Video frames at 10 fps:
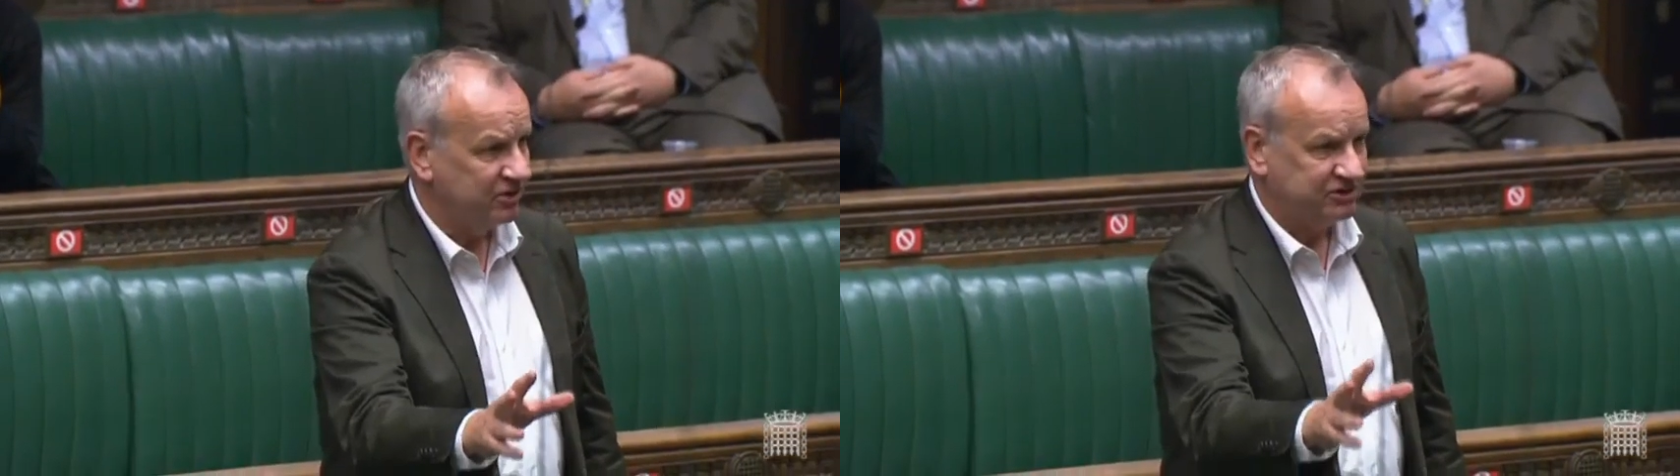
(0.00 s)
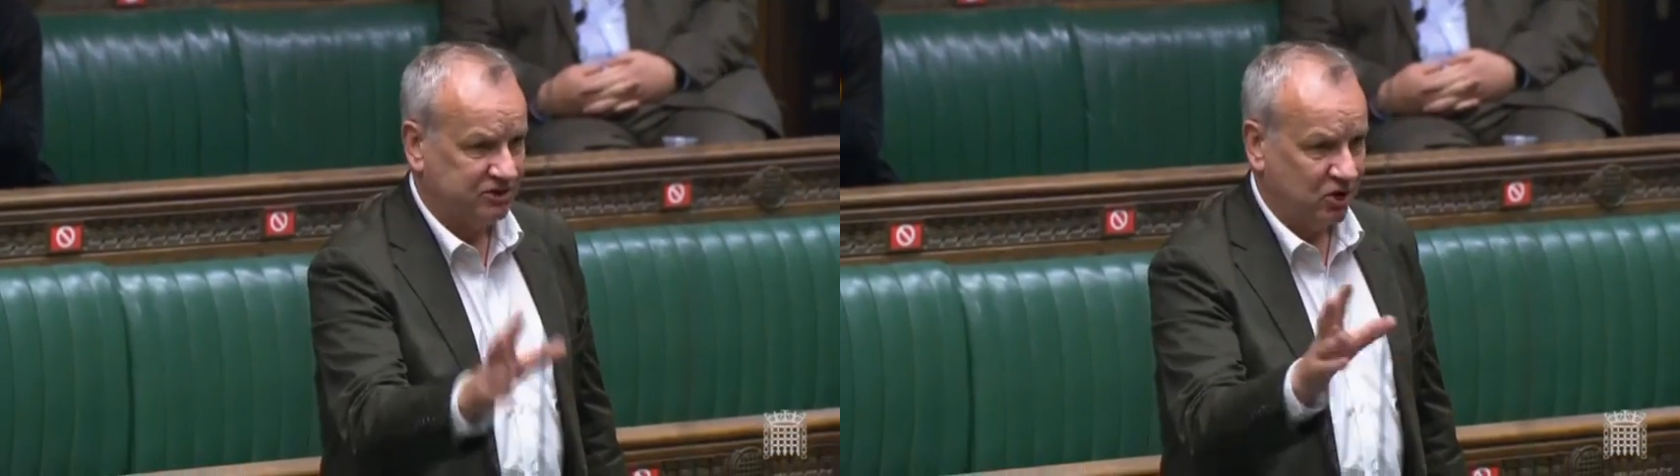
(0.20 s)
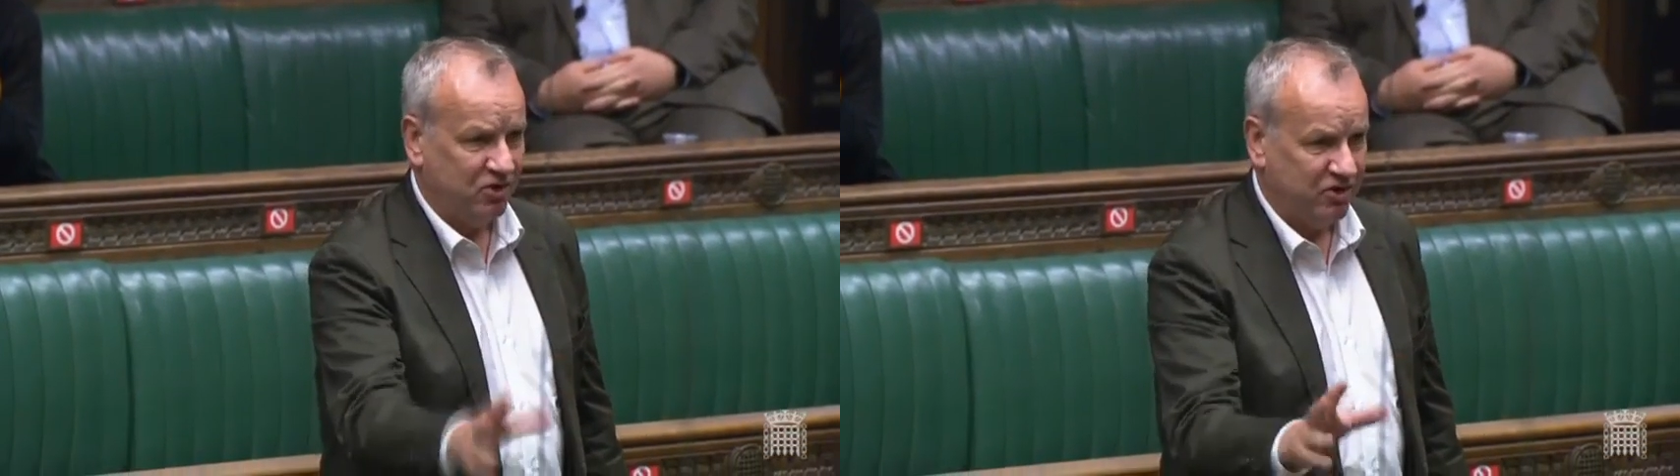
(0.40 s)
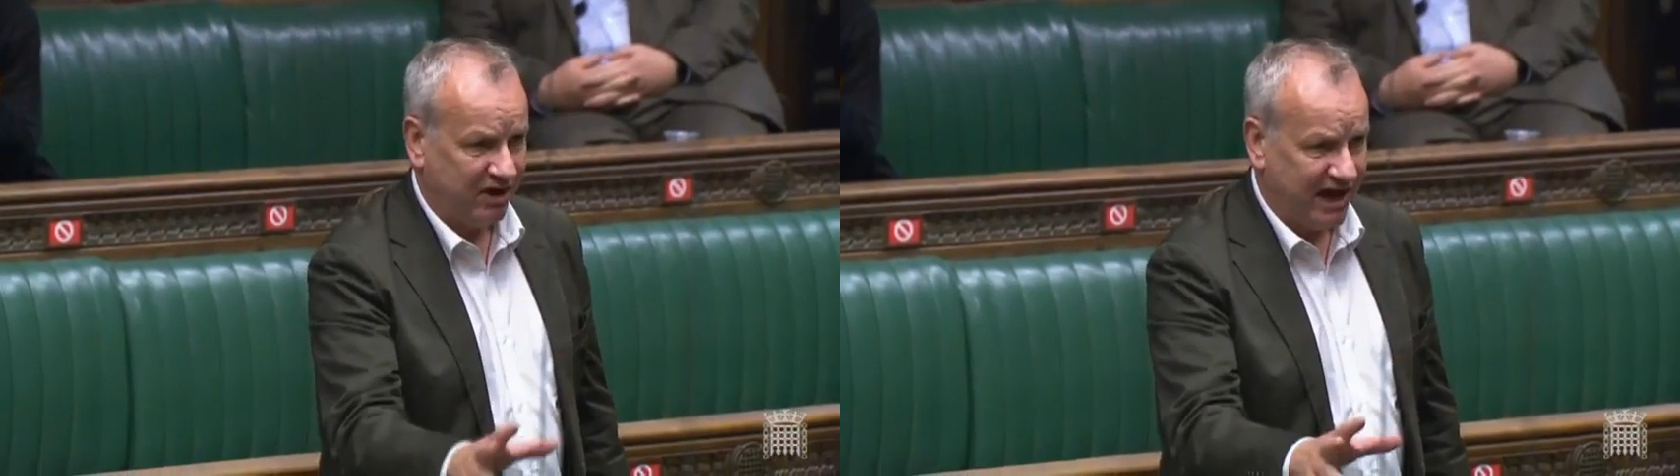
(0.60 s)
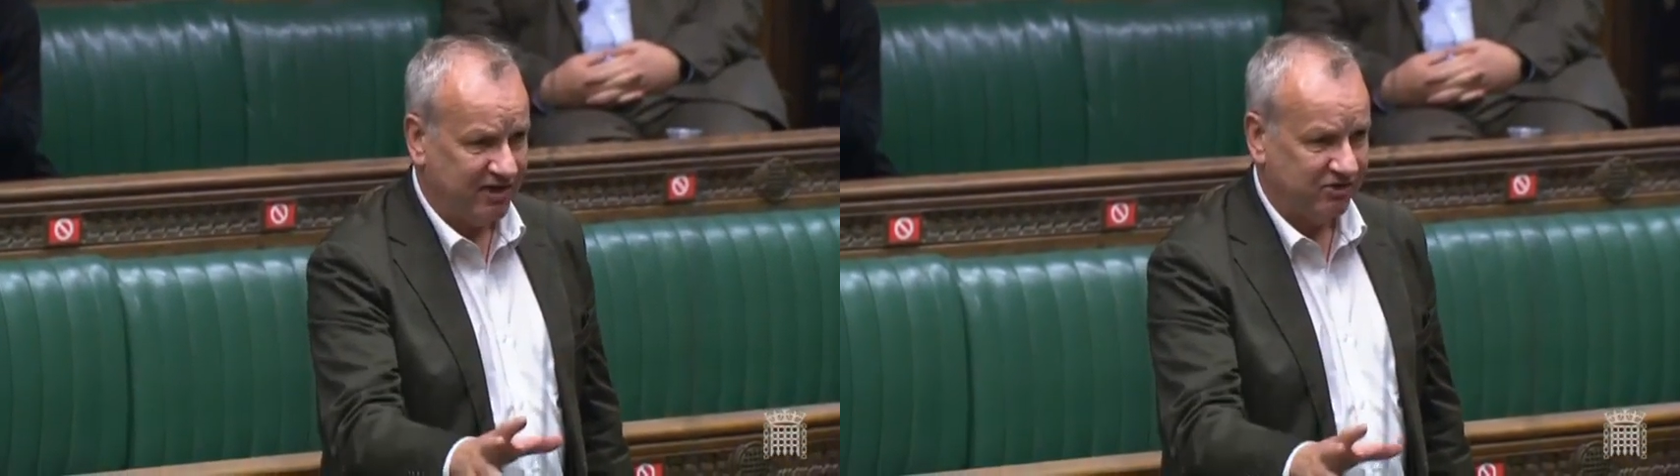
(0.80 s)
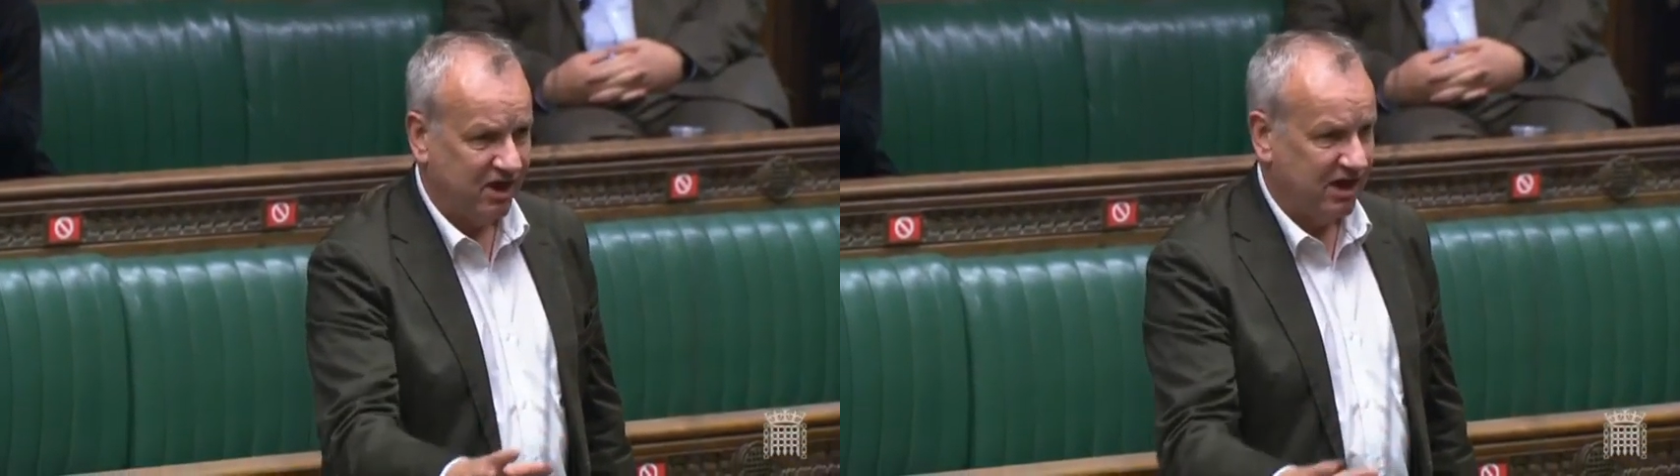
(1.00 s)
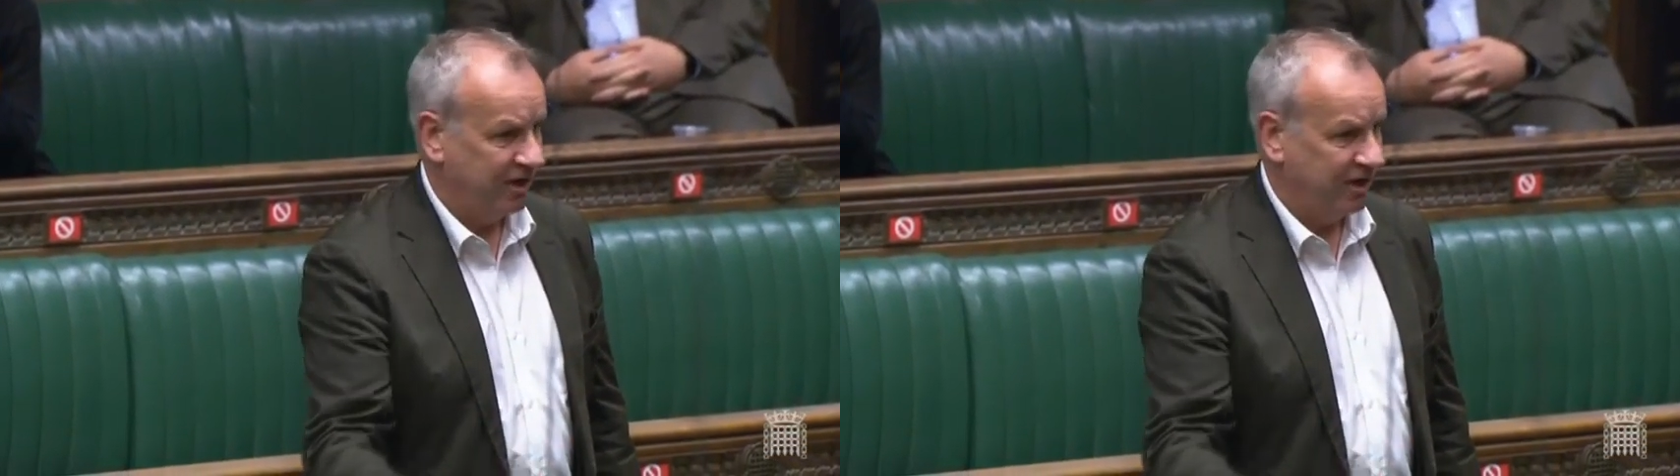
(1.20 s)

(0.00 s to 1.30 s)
which is on the rise,